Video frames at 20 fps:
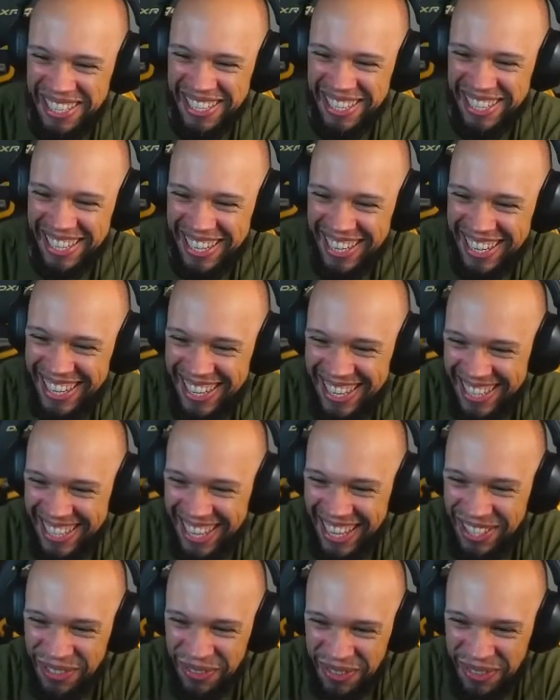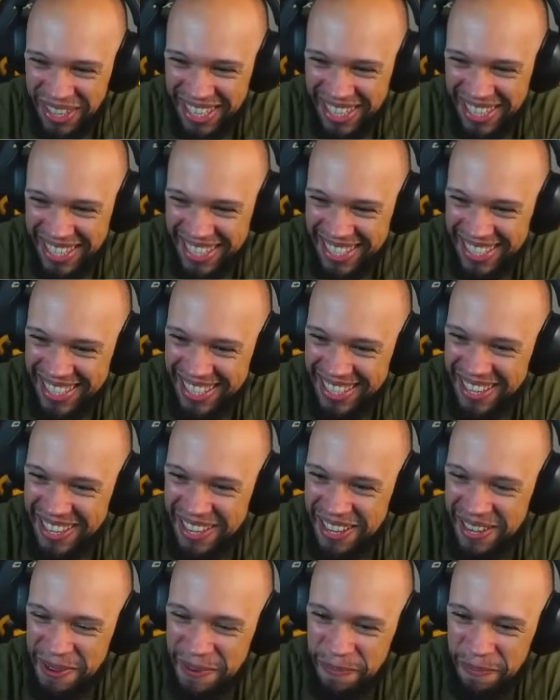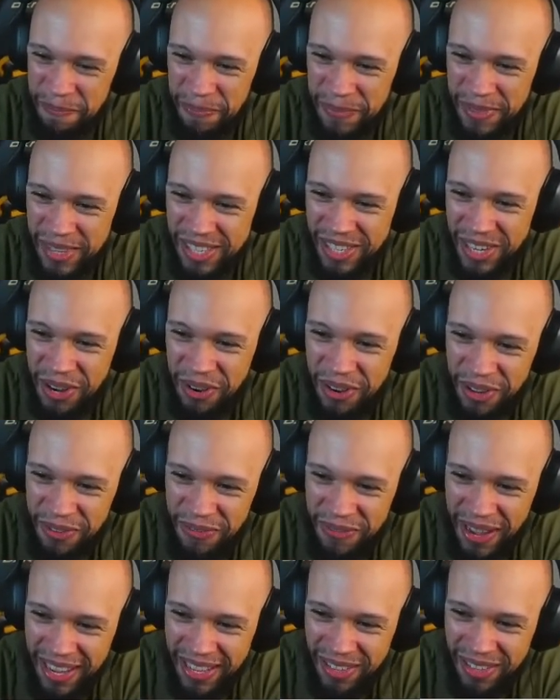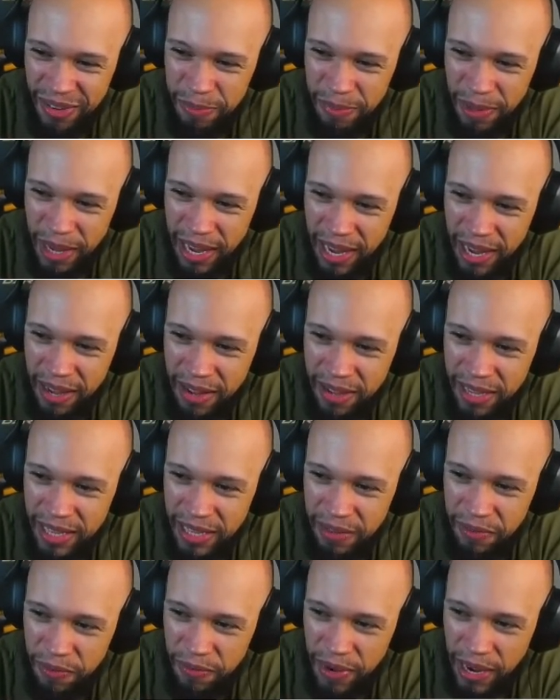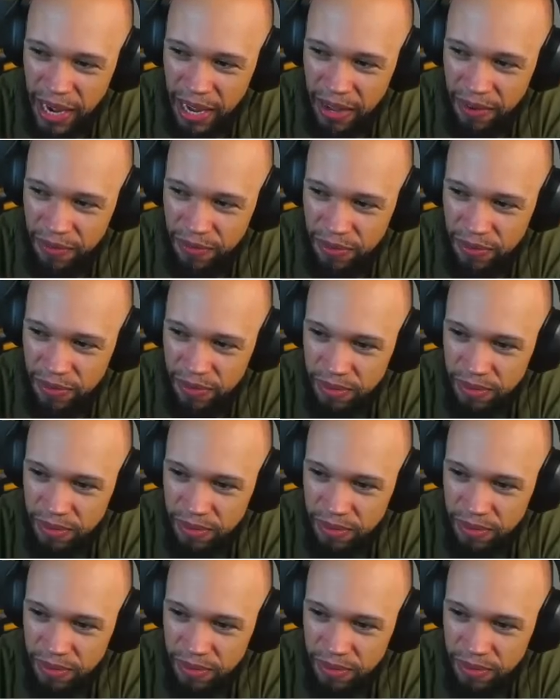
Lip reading: Oh, that's funny. Security effect, you can play a level 5,